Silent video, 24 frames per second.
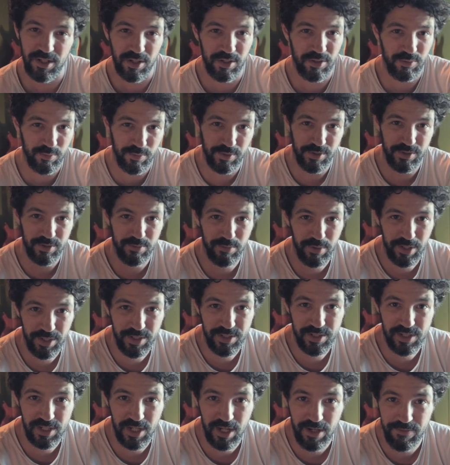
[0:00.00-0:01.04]
on with some other
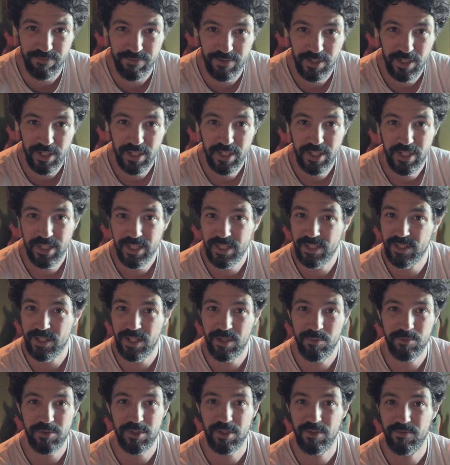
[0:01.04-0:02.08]
stuff in
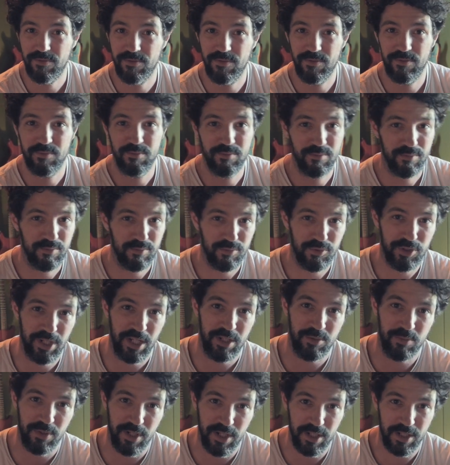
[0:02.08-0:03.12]
terms of
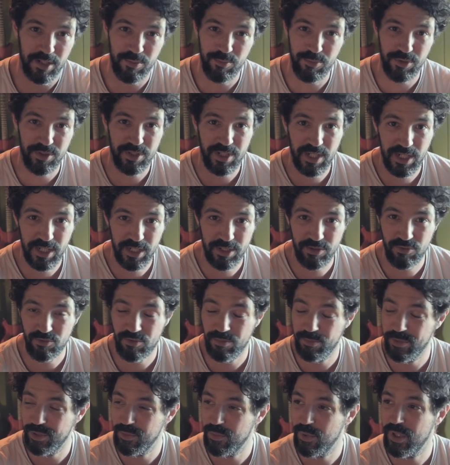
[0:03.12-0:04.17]
shed work, musical
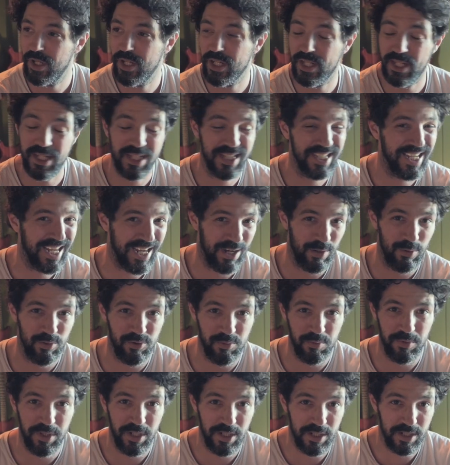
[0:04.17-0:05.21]
instrument work,
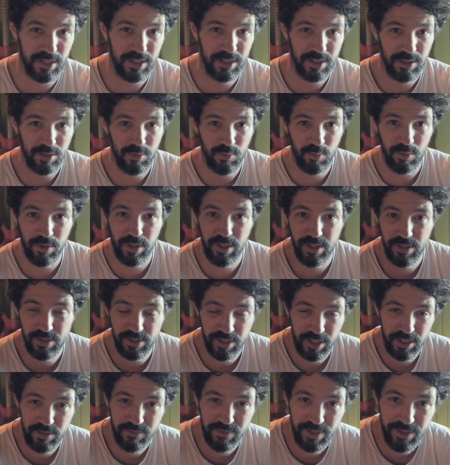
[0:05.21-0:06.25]
housework, all of those
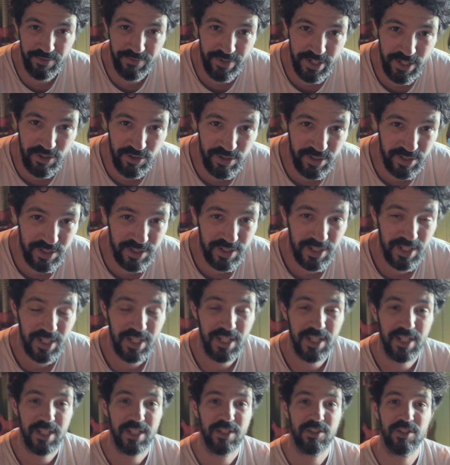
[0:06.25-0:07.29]
kind of renovations.
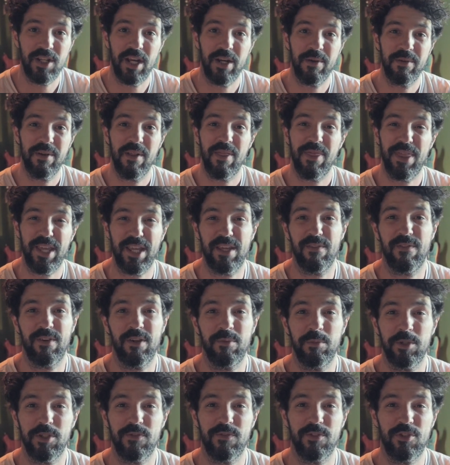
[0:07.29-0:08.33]
So thank you very
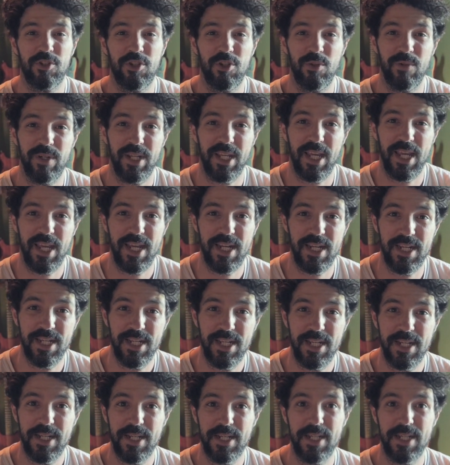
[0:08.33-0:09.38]
much for tuning in.
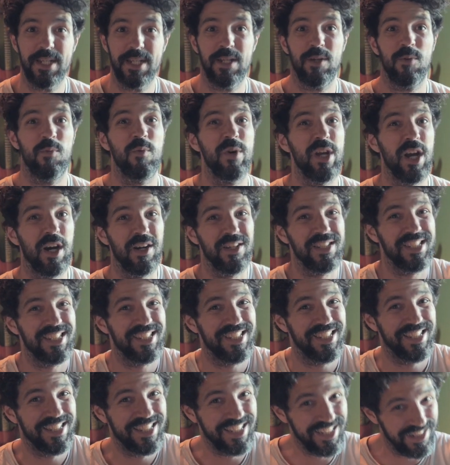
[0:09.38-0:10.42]
We are
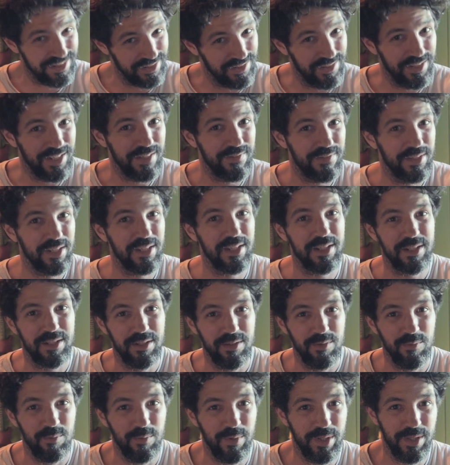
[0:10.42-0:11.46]
still living
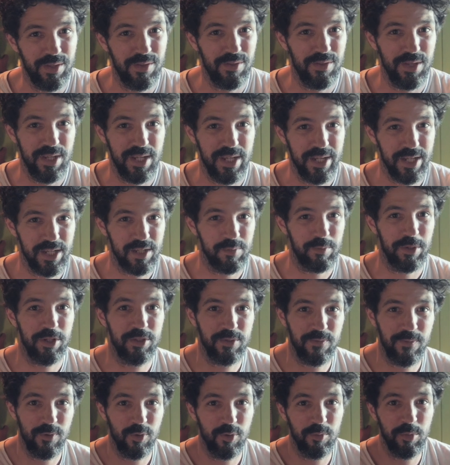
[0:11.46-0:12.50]
with the
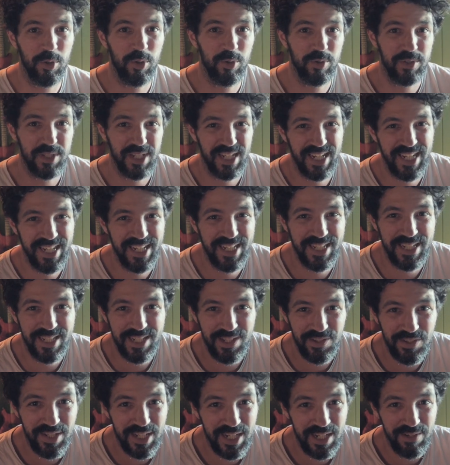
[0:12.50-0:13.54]
exposed floorboards
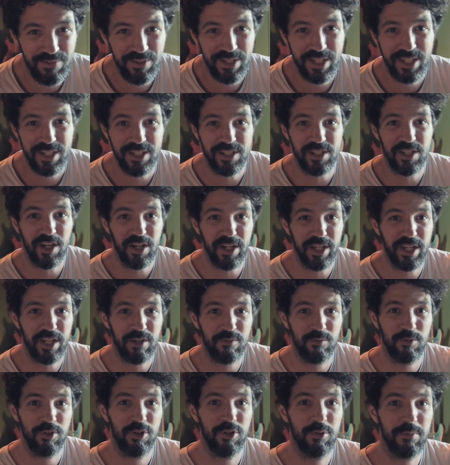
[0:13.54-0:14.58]
in the living and
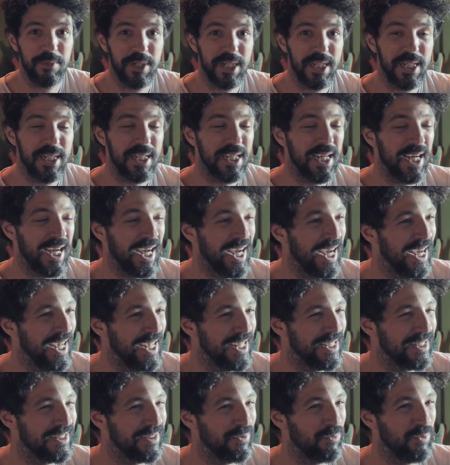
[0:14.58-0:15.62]
dining room,
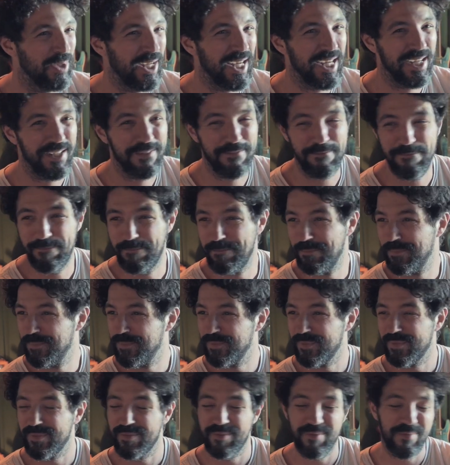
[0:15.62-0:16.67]
and we have
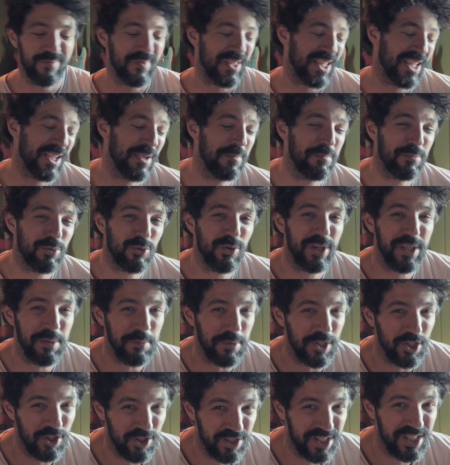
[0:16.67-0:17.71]
pretty
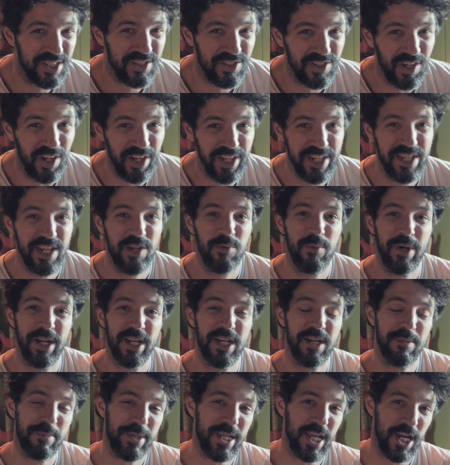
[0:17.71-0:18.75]
much decided we're
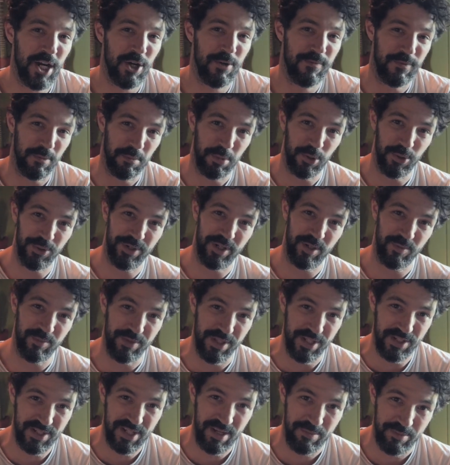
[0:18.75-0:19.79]
going to be overboarding with
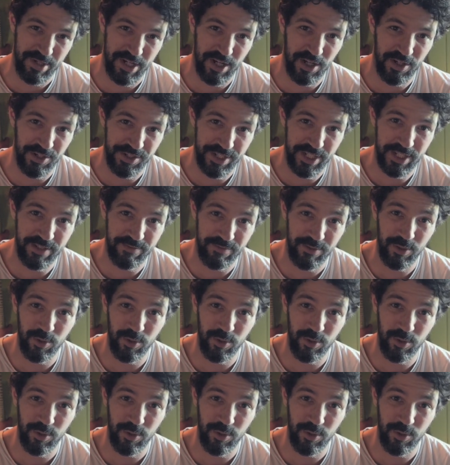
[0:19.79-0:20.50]
the same Condine